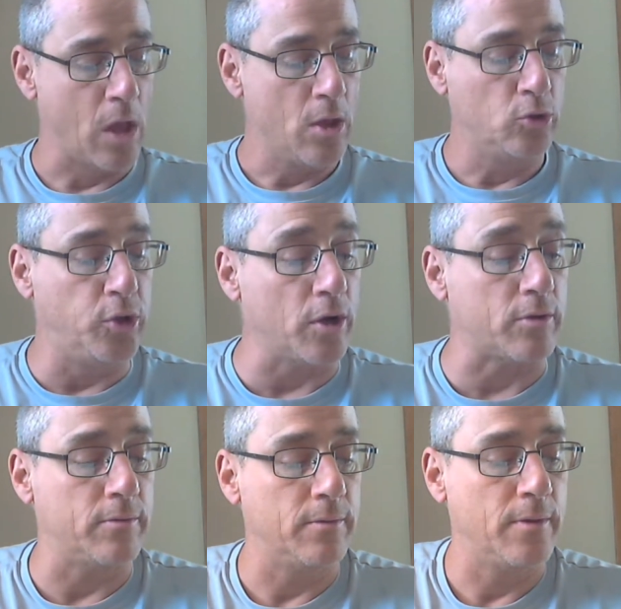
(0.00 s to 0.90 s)

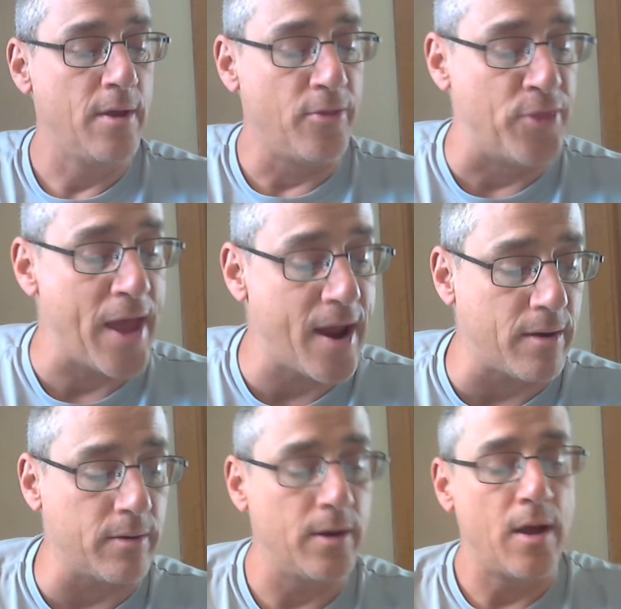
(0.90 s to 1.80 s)
Look,
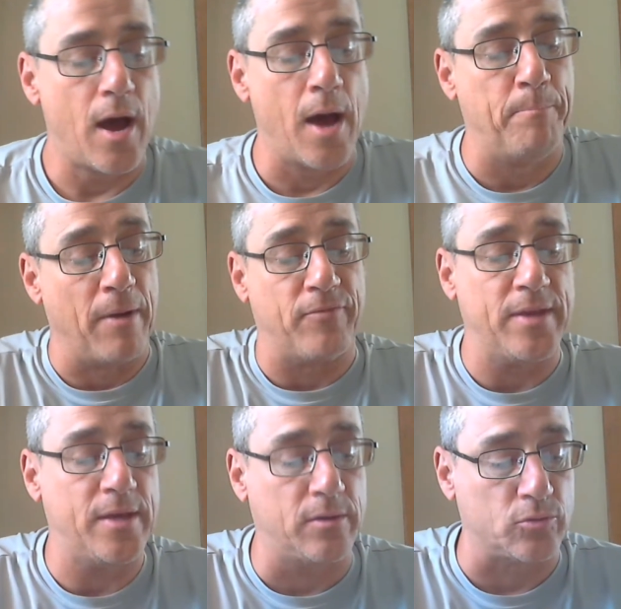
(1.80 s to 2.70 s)
there, above the
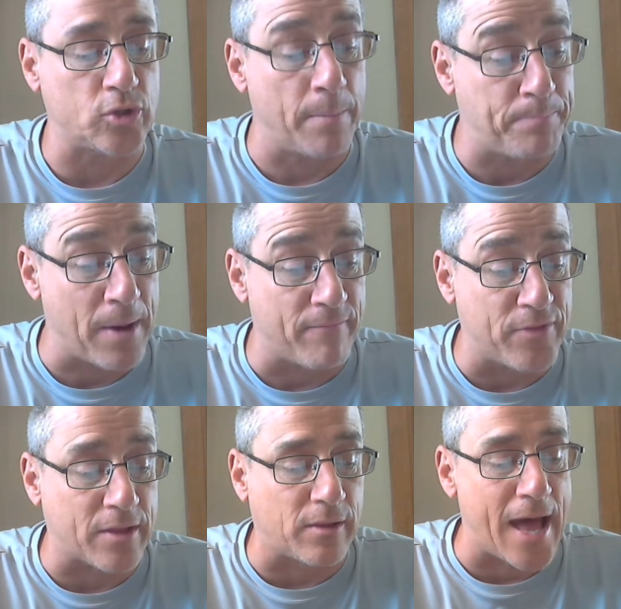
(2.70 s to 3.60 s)
hills, above
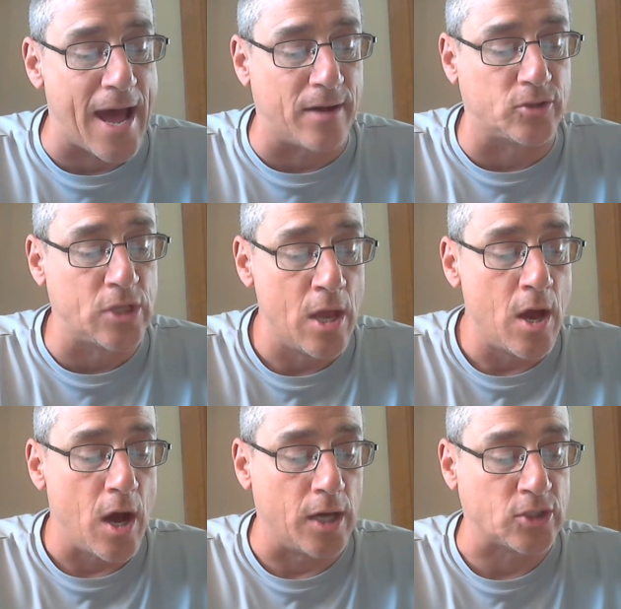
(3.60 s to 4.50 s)
the clouds,
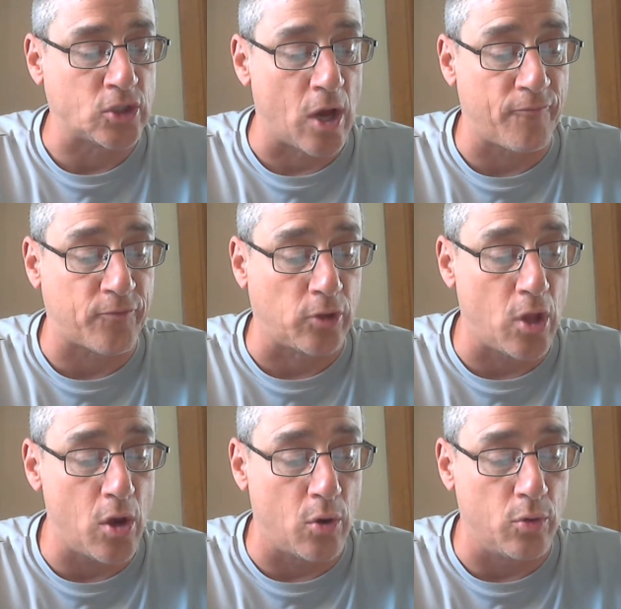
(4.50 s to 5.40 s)
a soft
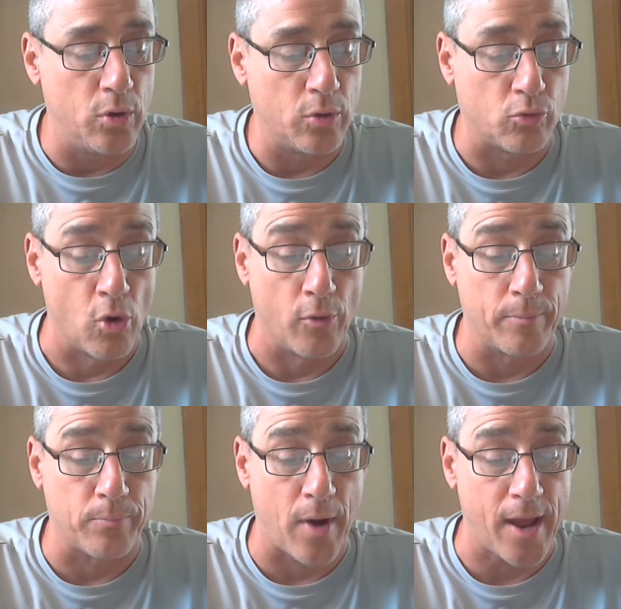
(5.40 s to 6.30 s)
glow,
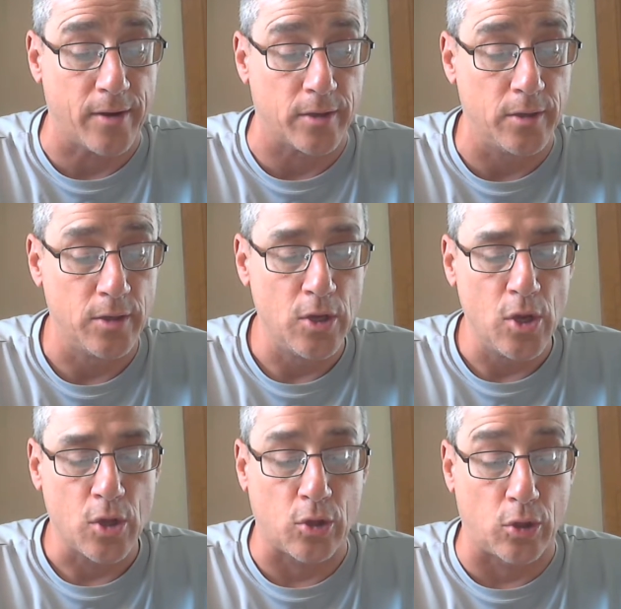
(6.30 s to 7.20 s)
growing brighter,
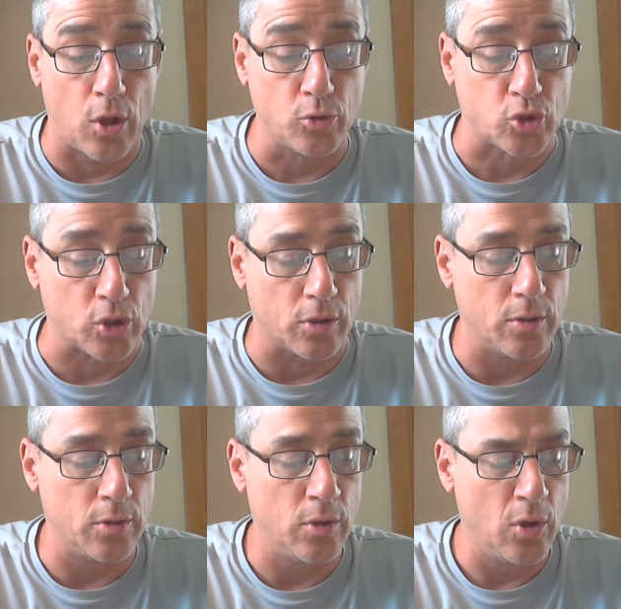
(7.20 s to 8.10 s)
closer.
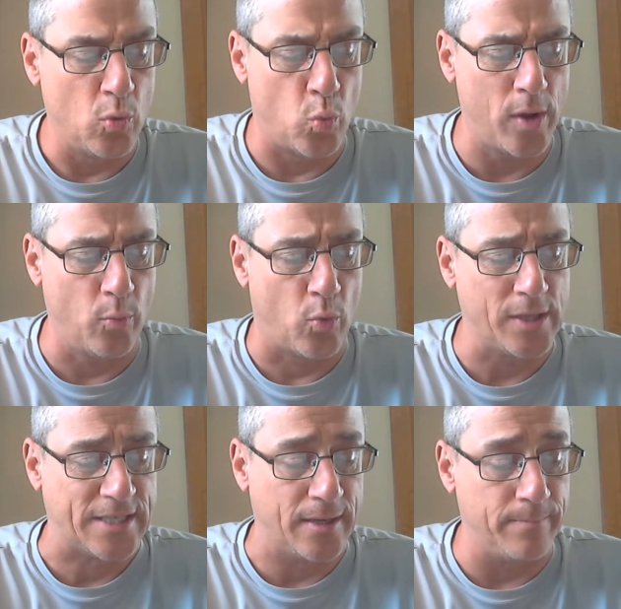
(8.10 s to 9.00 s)
What
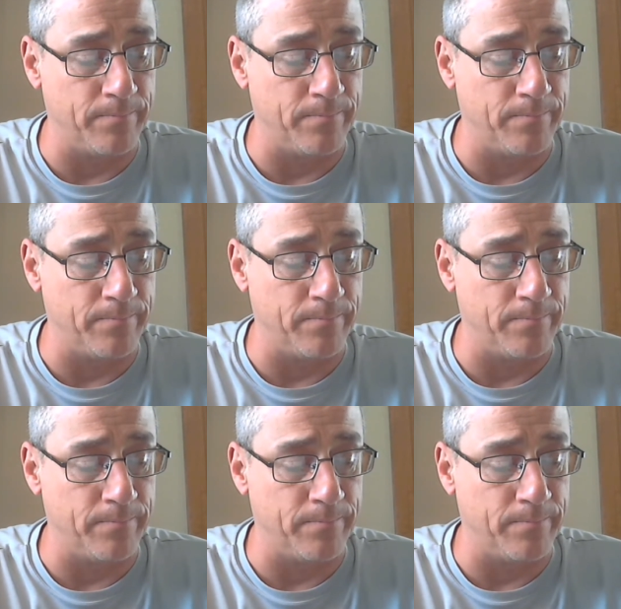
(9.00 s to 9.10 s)
was it?